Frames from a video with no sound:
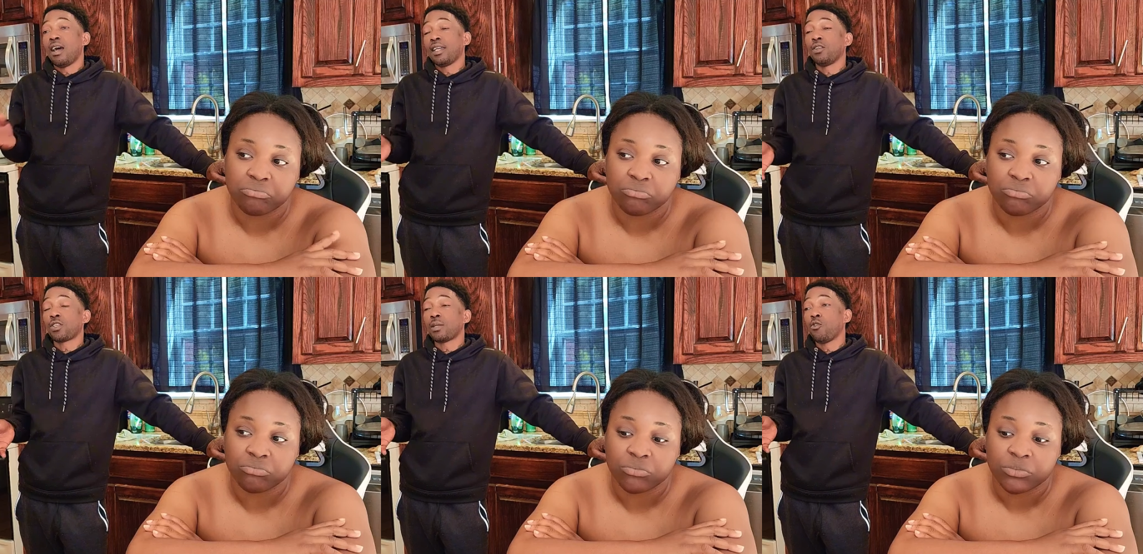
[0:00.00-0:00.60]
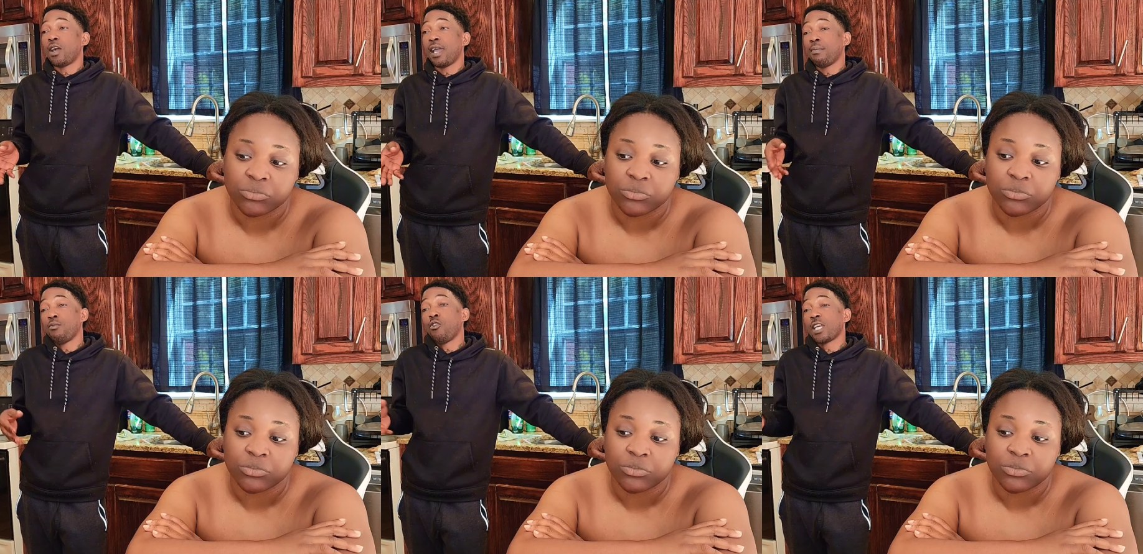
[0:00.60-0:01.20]
Speaker 1: And you know, what's say, boy,
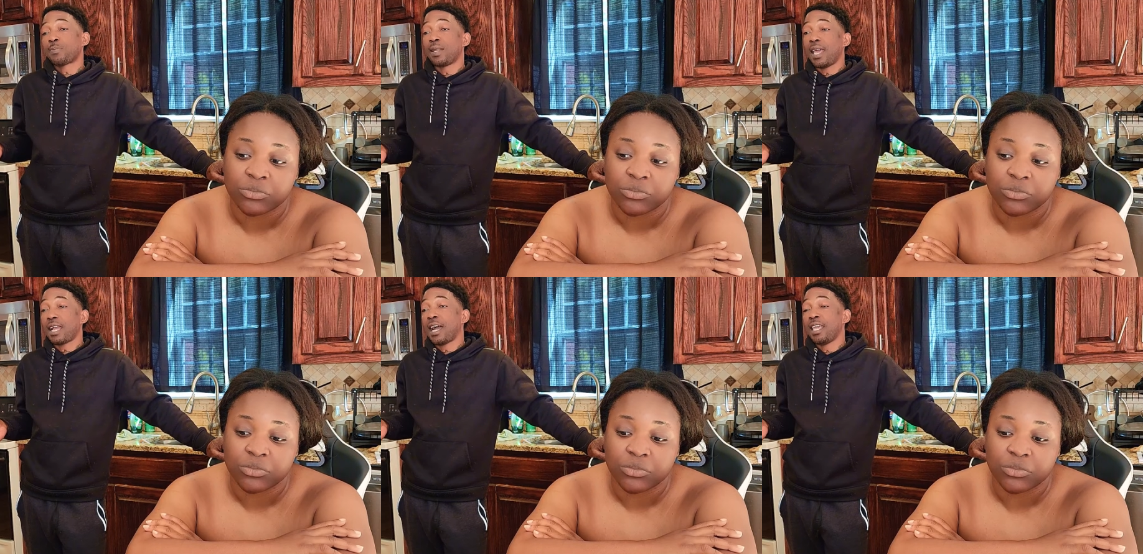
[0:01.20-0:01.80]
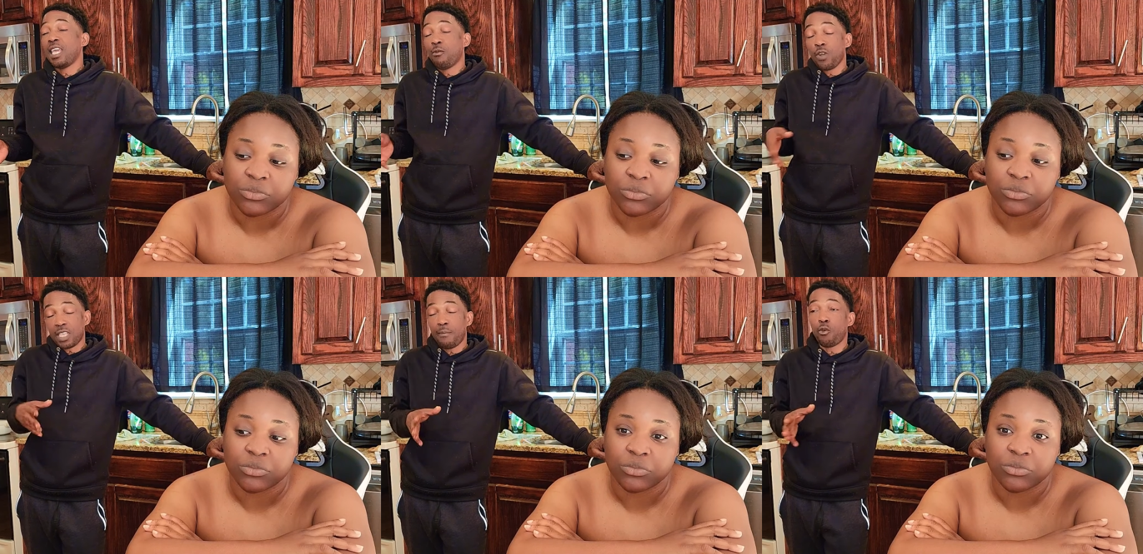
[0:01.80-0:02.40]
I want to spend like, a,
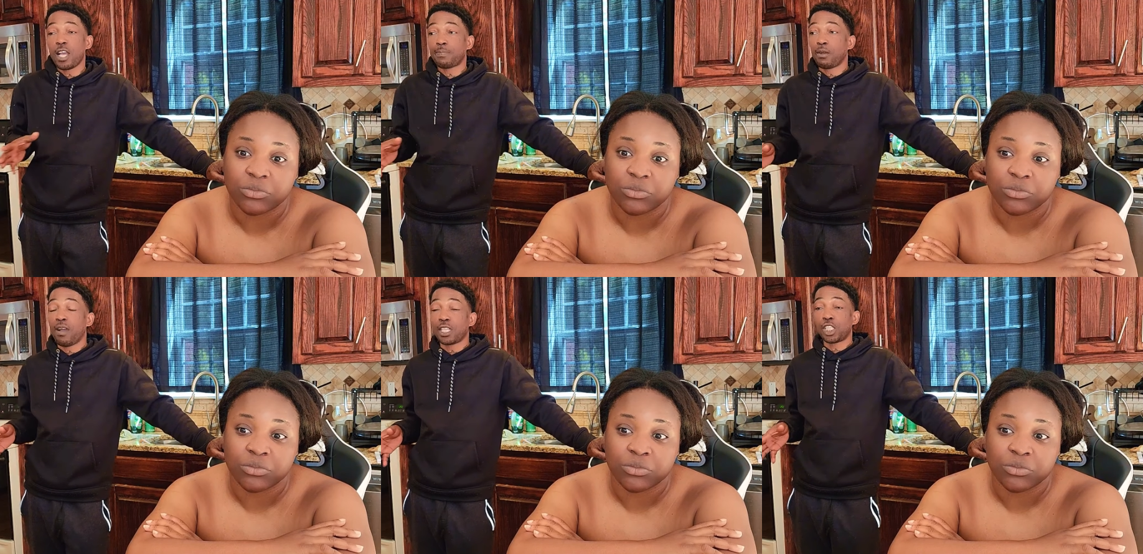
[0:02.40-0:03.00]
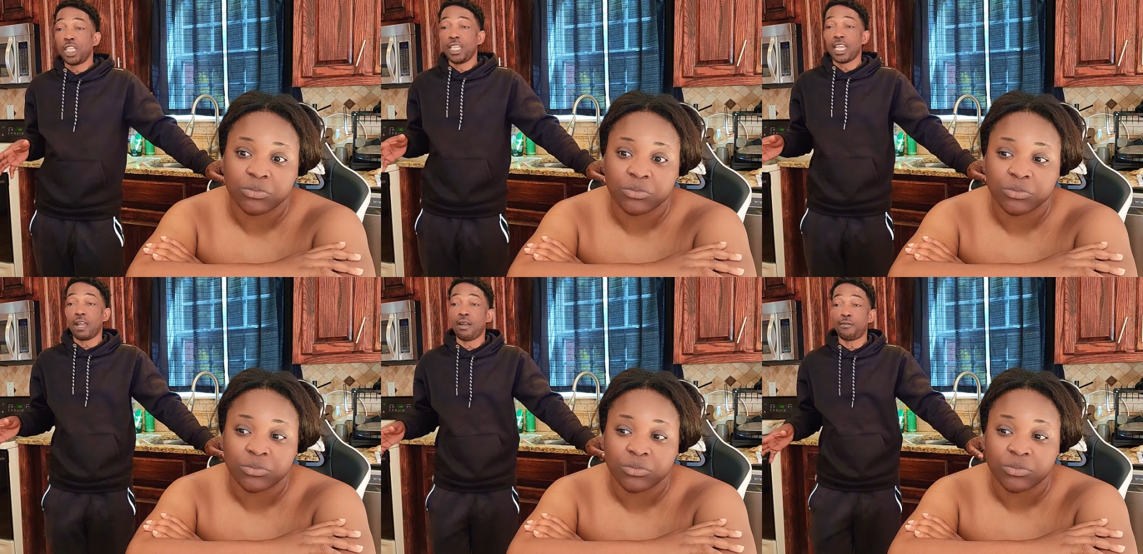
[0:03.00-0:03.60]
what's if you want to spend one three
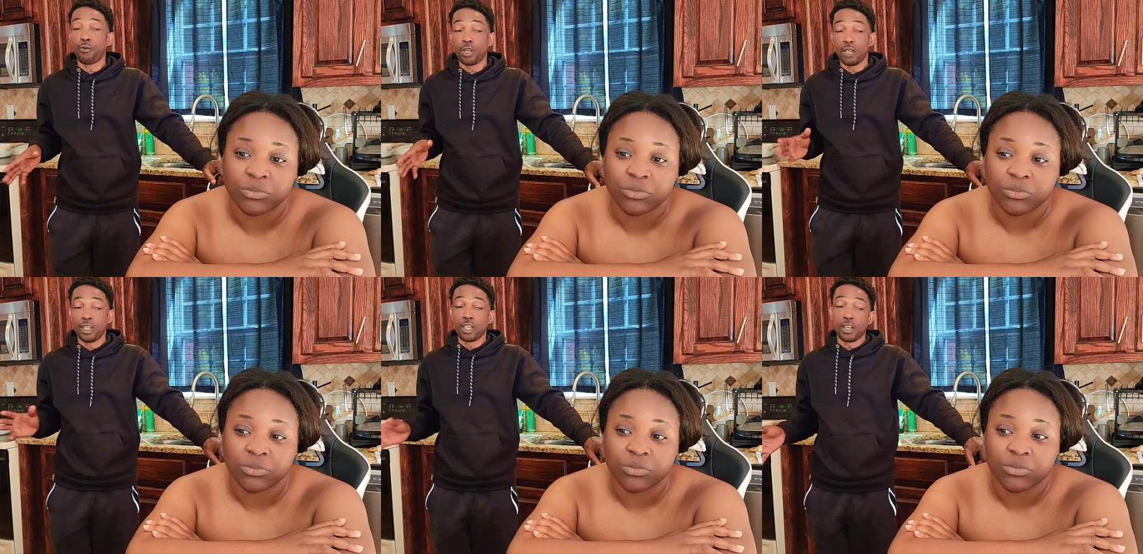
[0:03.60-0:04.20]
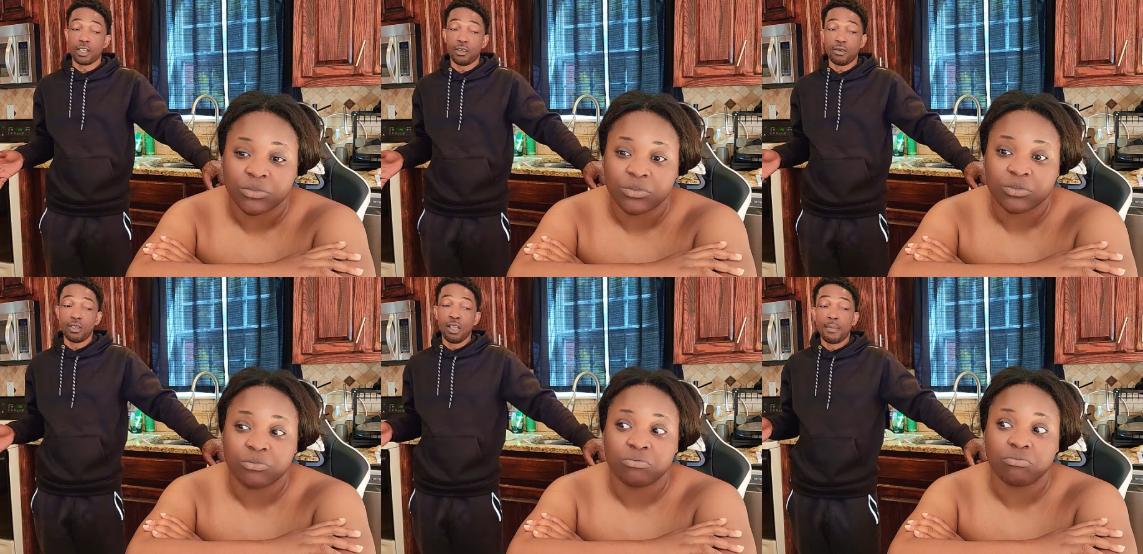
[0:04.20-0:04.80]
day or four day with a girl
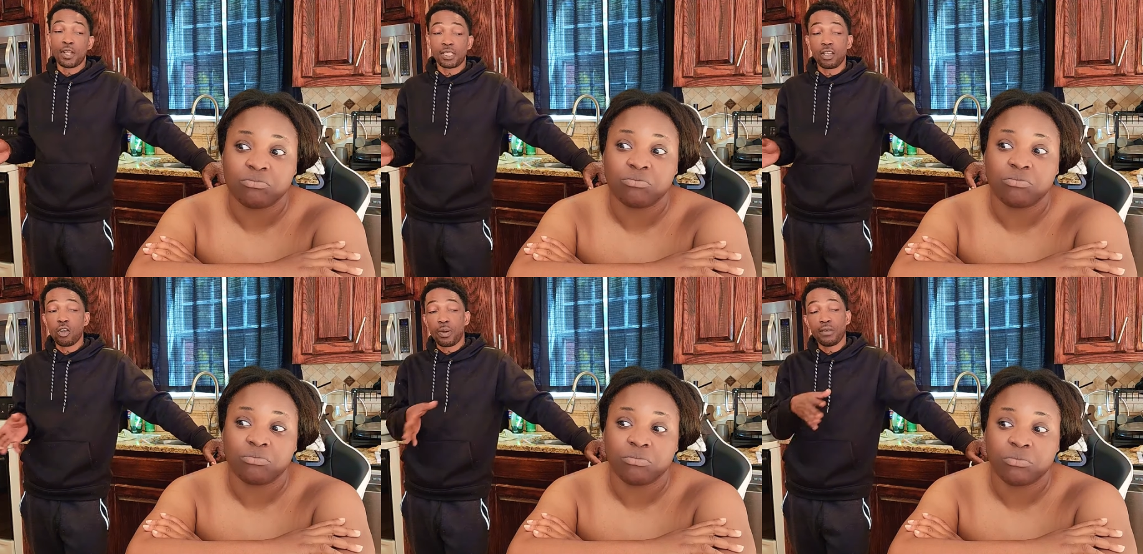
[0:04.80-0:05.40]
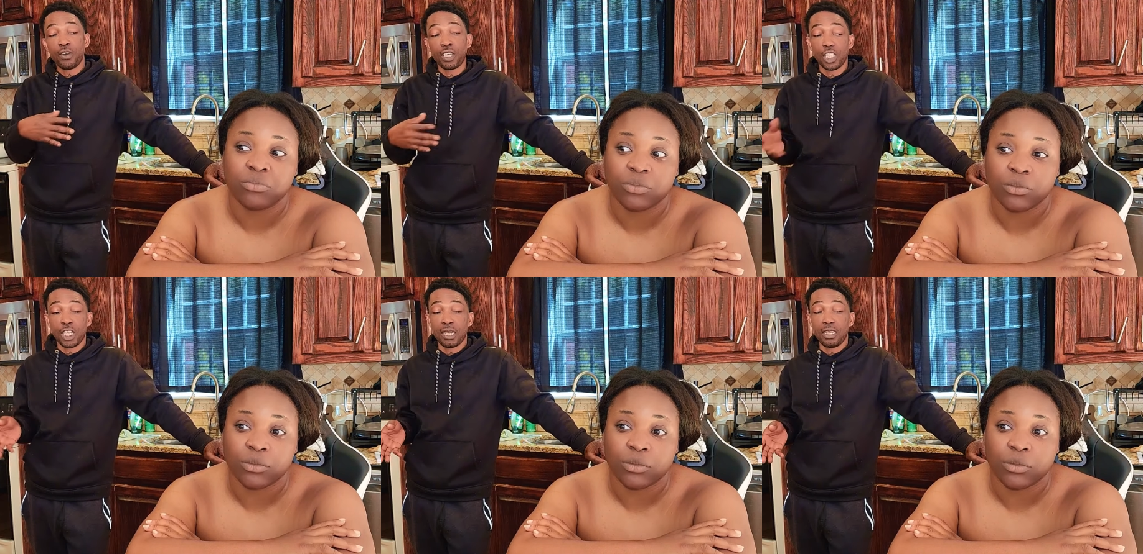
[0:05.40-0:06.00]
now, but they're still go on a
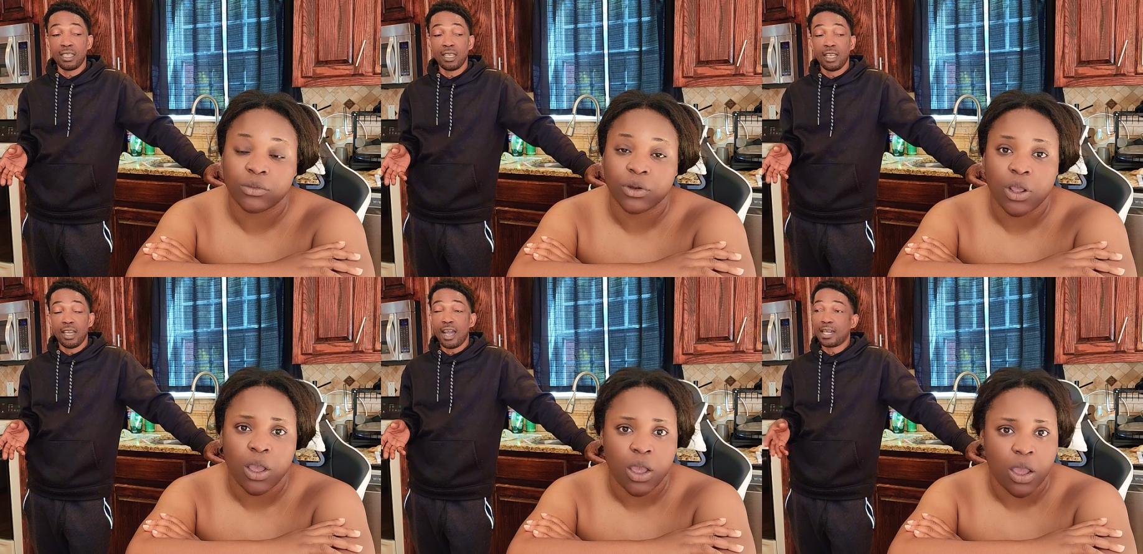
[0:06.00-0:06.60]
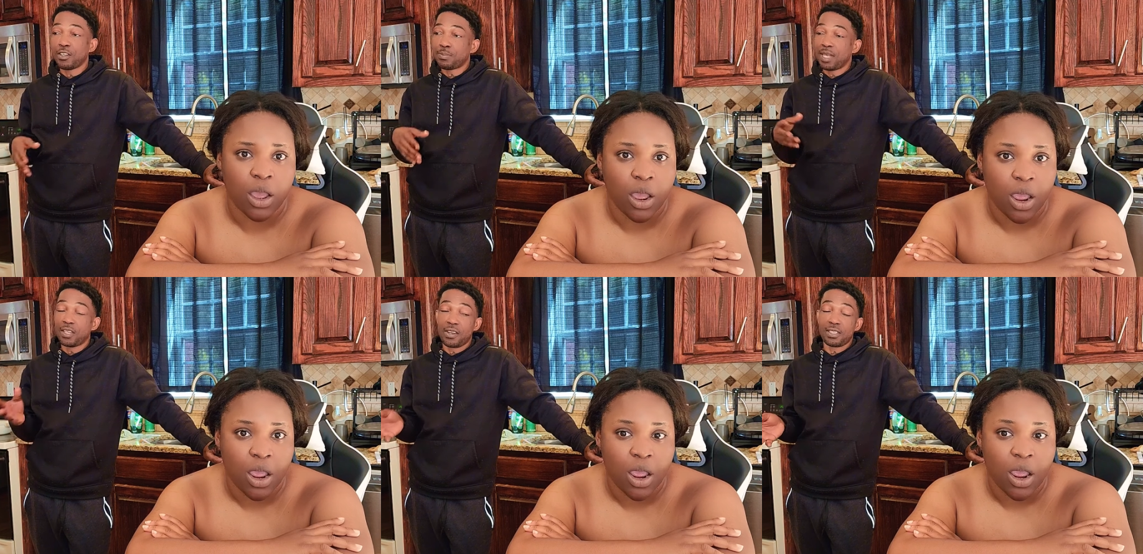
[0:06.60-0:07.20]
vacation, and just
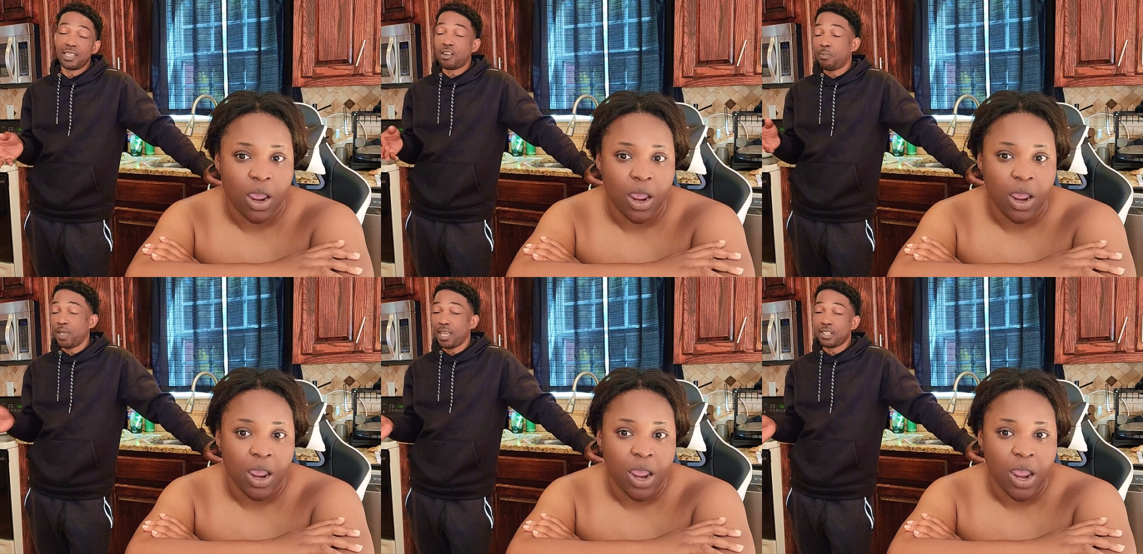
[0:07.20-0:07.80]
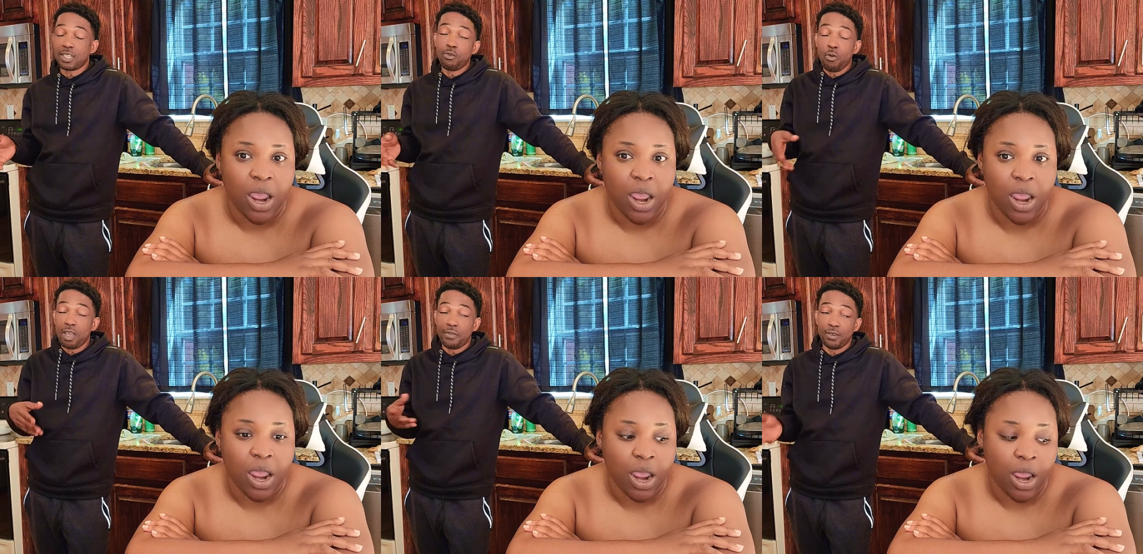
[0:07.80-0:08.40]
many girls lack opinion and I do
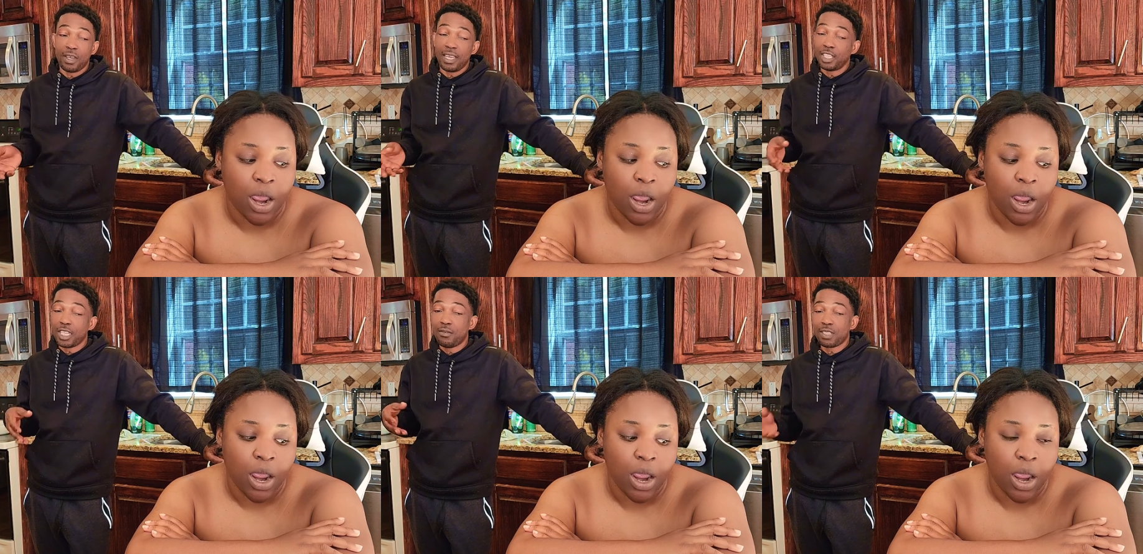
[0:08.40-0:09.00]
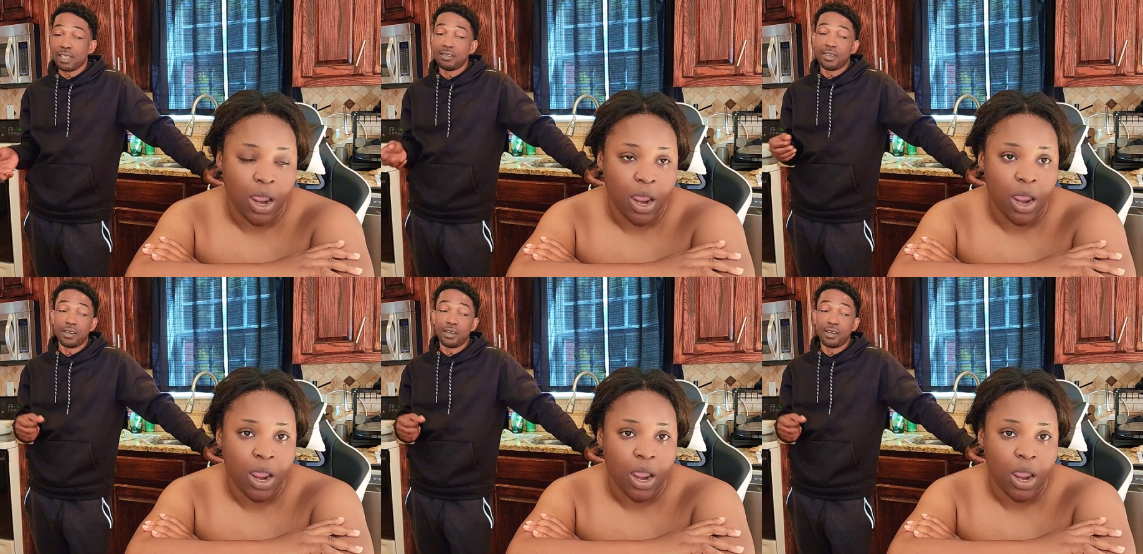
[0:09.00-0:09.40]
what we have to do and enjoy yourself.